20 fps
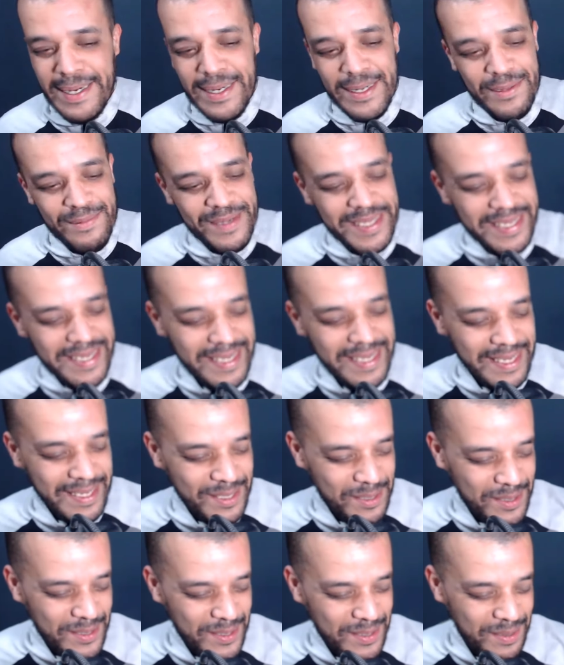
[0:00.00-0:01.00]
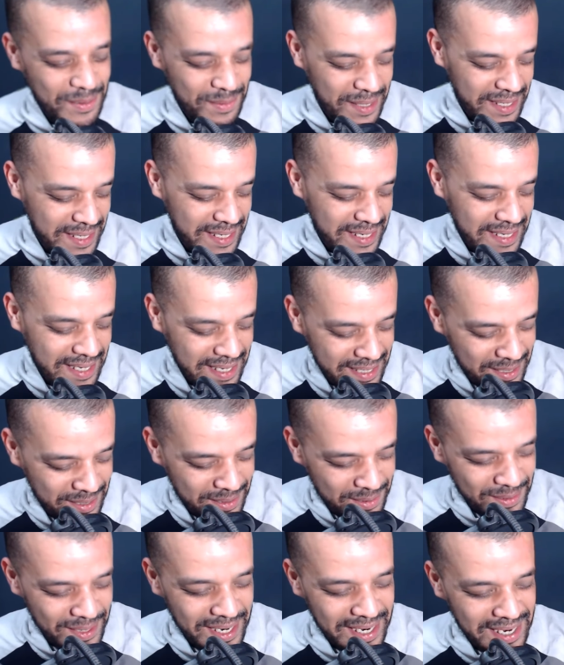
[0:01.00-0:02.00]
I love Italia so much. I
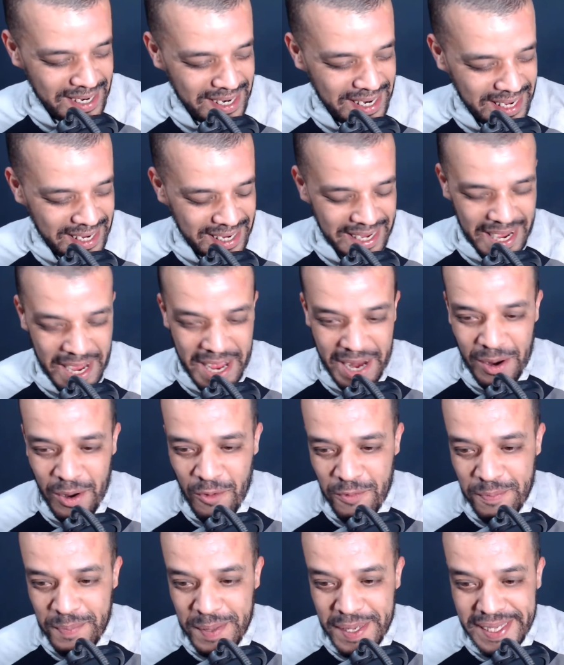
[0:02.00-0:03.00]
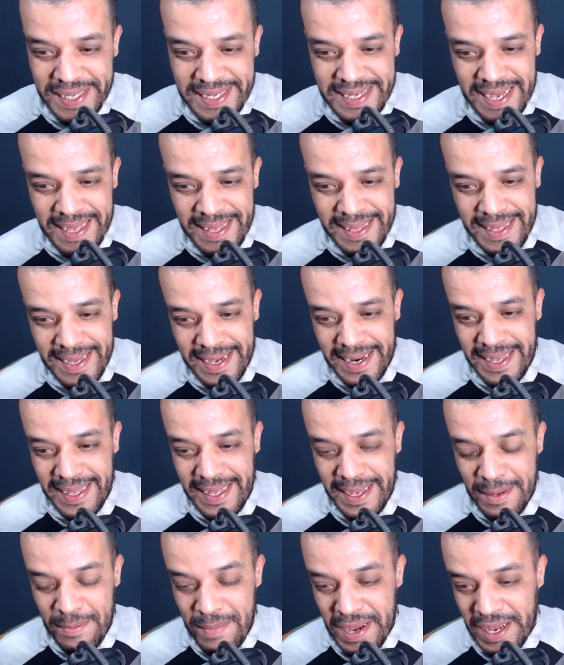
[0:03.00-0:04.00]
swear. Like, I love pizza there.
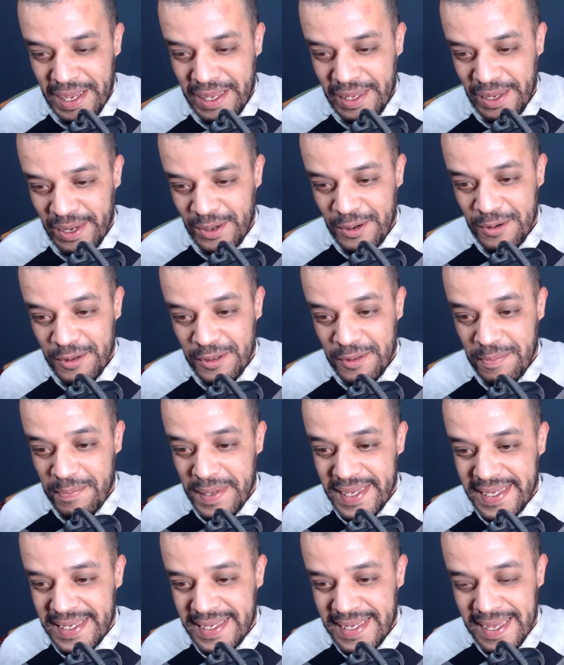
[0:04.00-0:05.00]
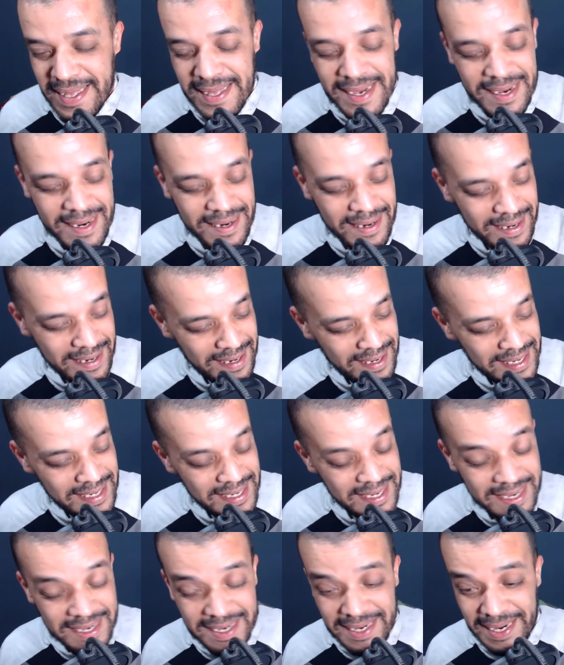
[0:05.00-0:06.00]
They're making good pizza there.
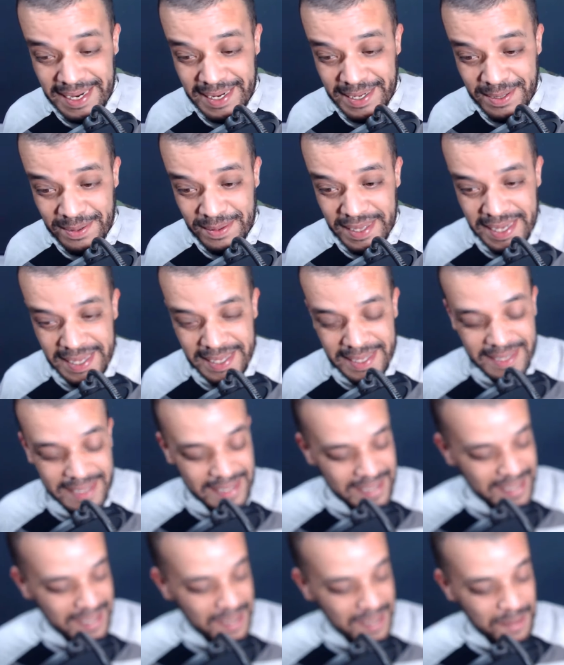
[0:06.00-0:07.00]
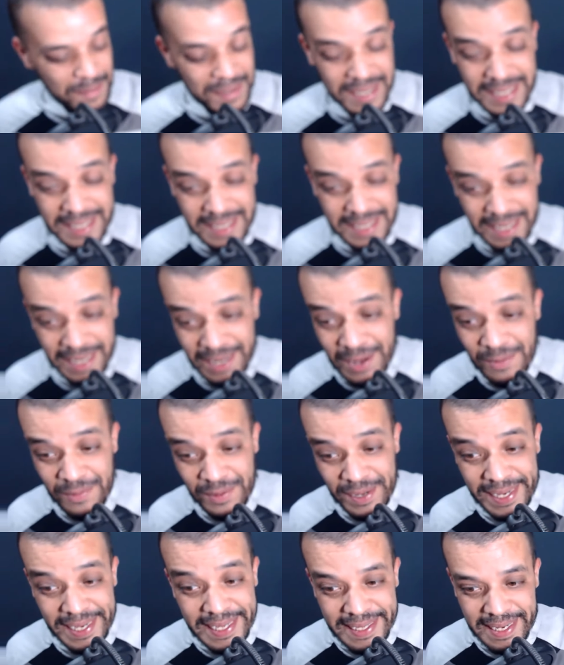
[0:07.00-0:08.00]
Yeah, I know that. Because I
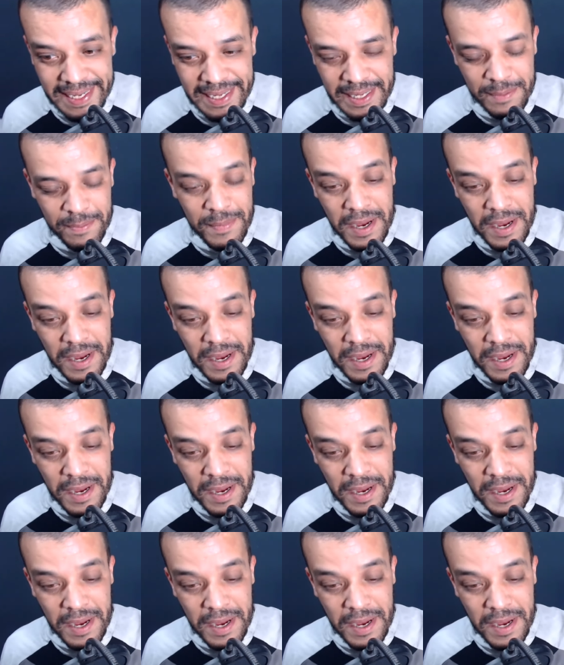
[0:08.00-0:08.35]
know Italy.